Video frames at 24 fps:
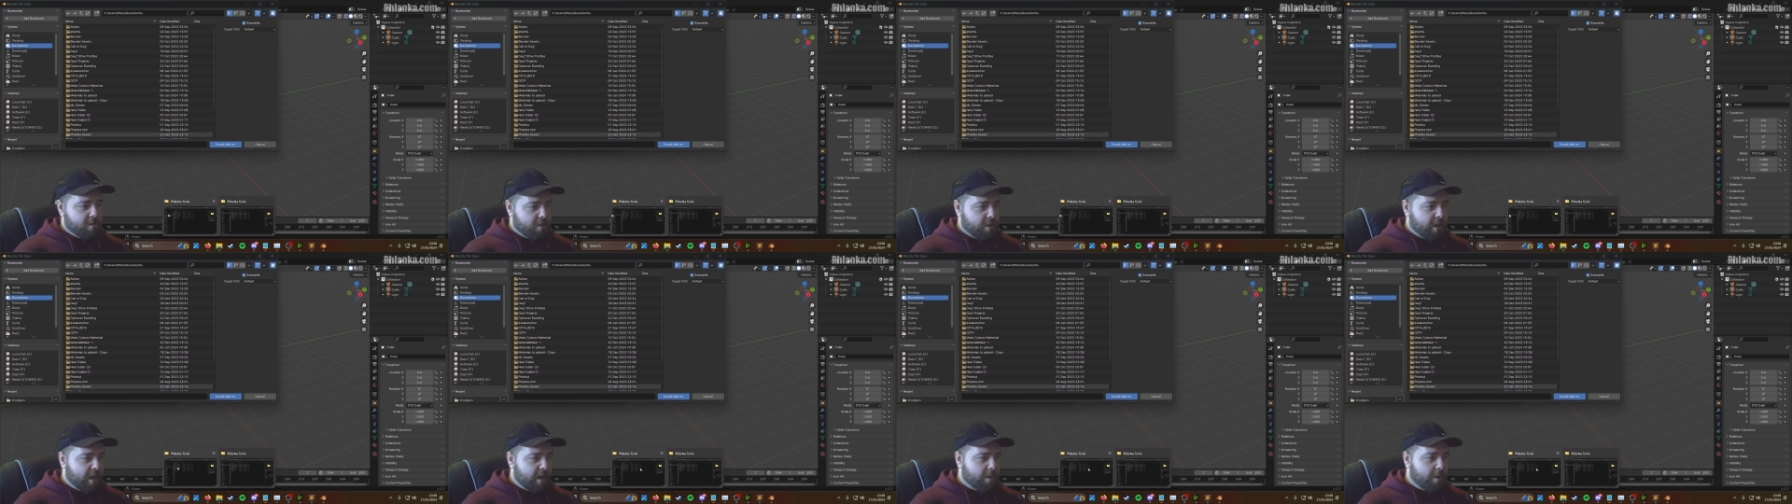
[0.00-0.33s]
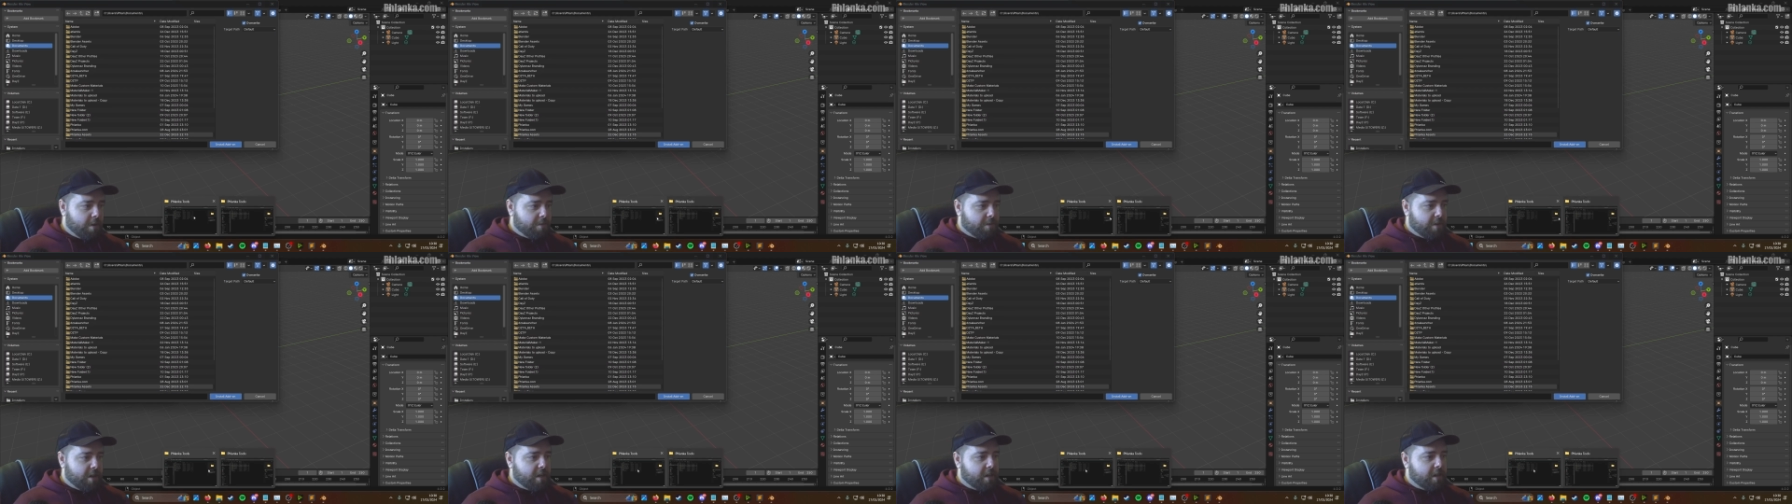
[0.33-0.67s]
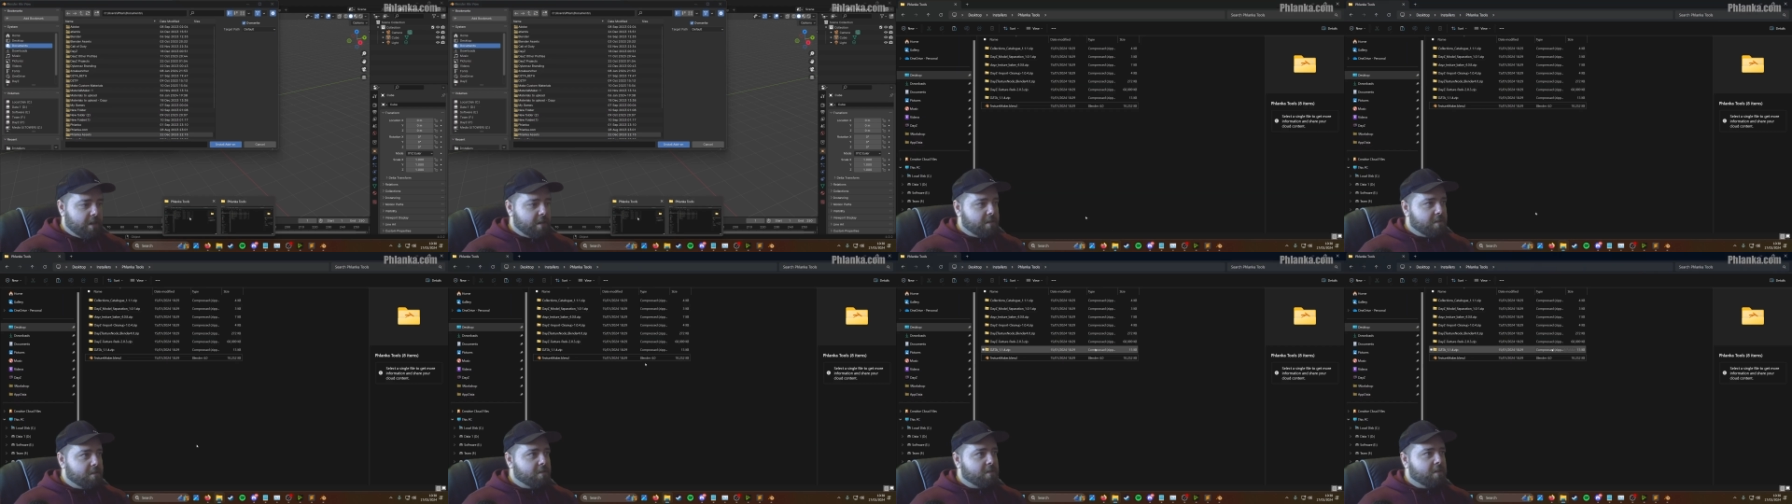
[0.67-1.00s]
So how I find
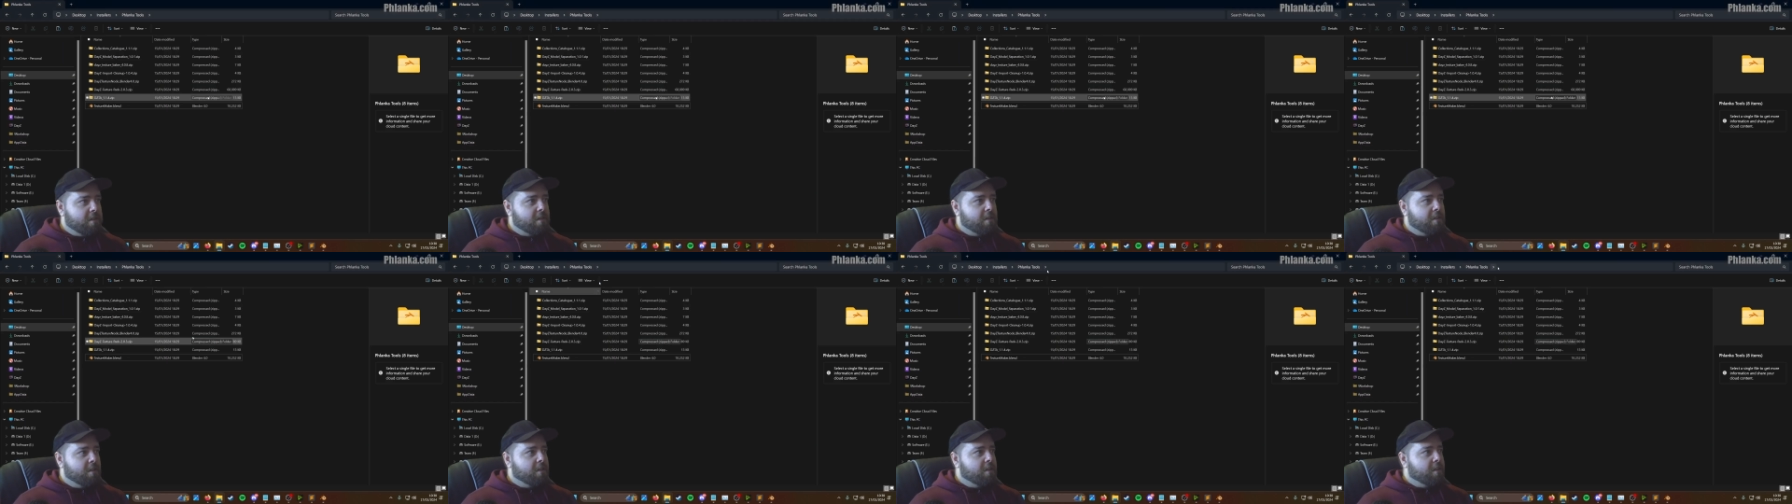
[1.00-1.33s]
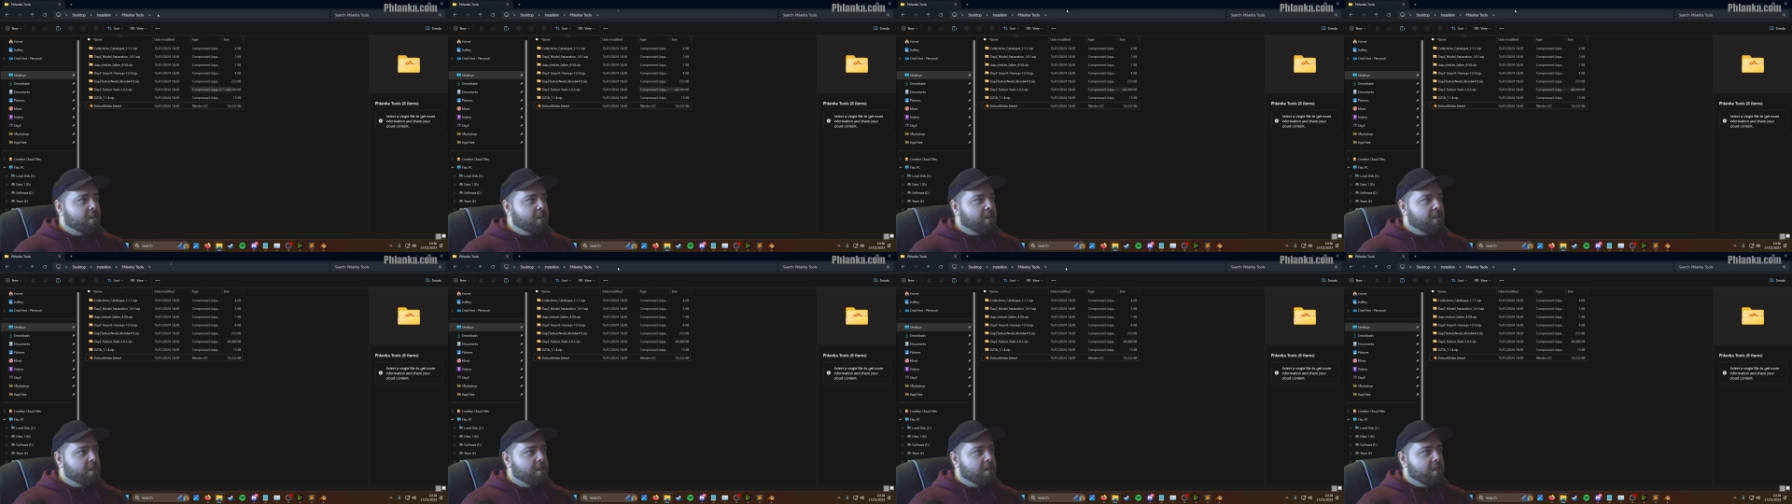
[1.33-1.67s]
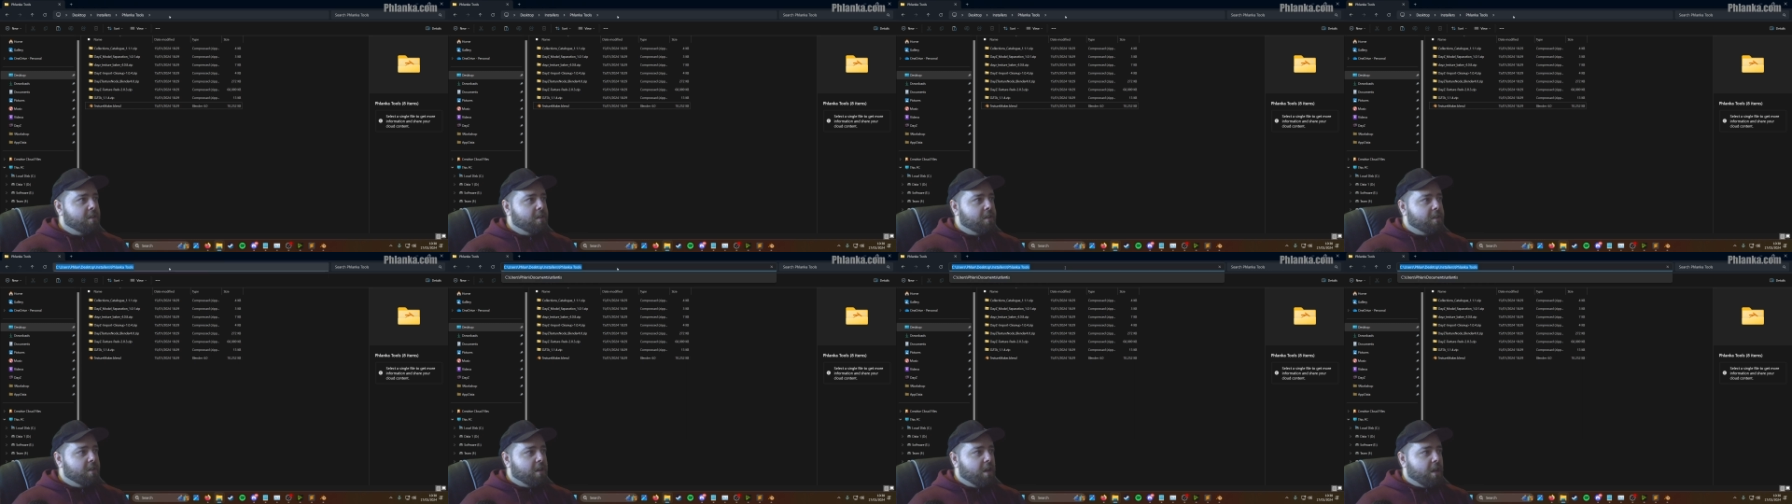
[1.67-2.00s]
it is
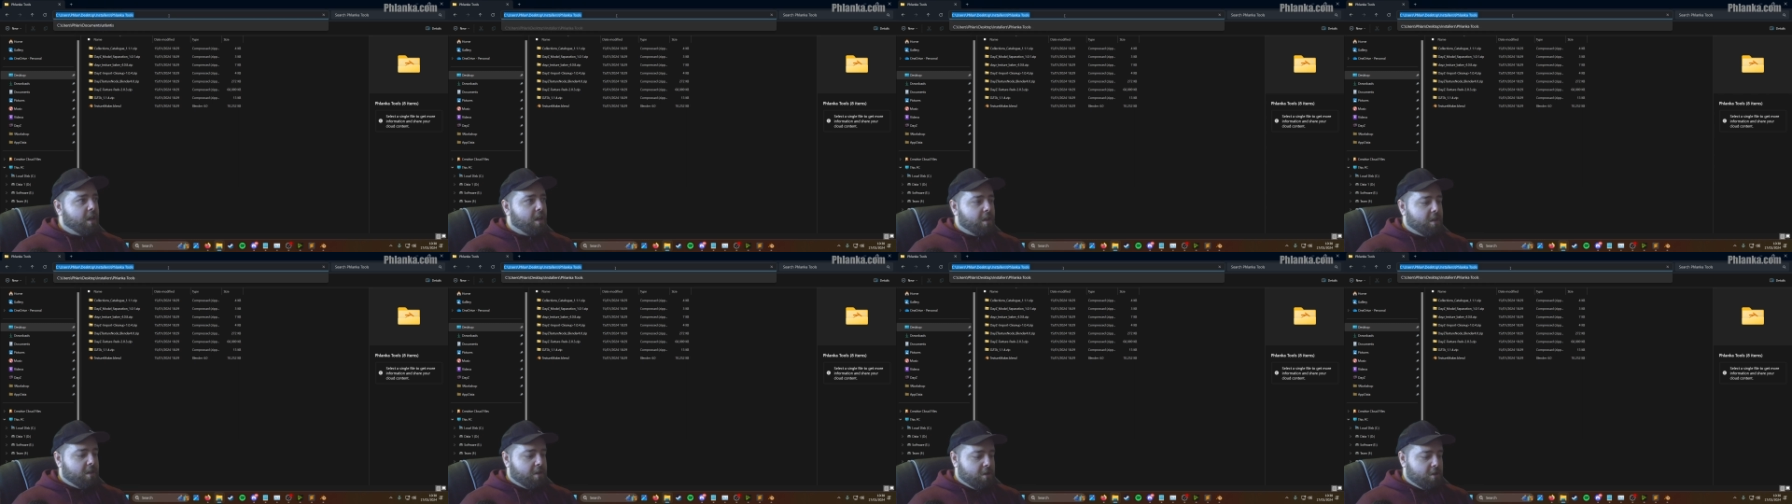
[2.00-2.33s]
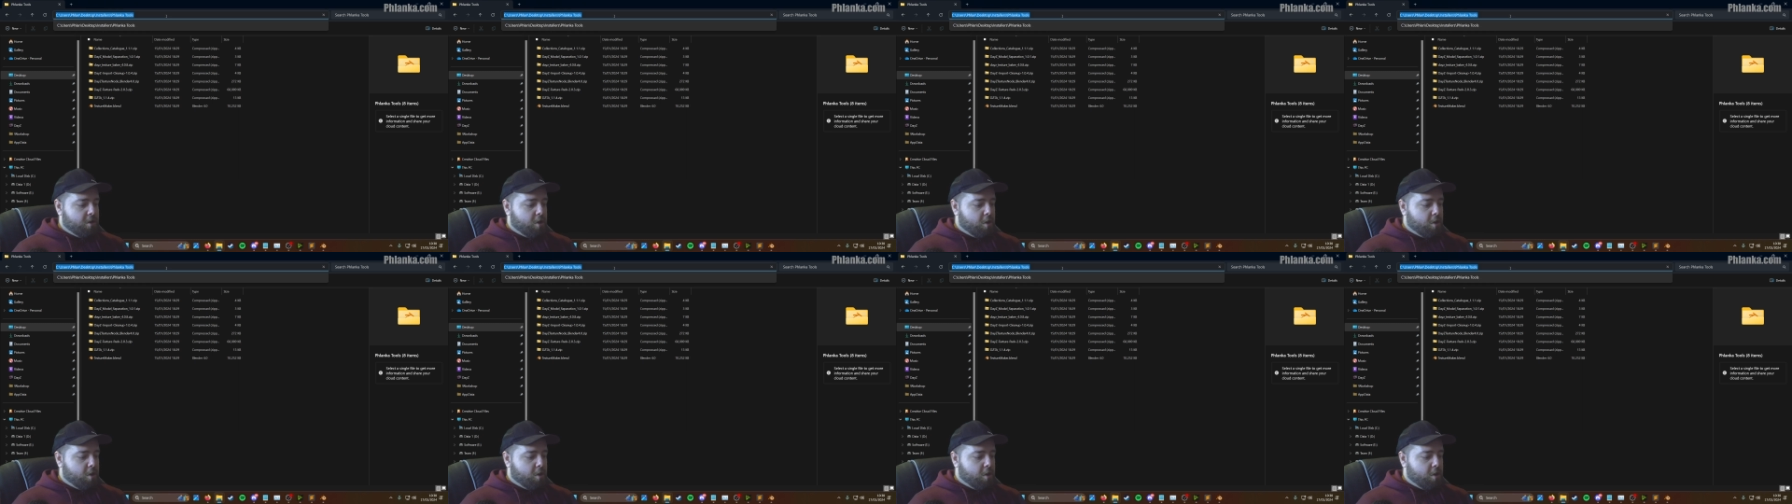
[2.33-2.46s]
I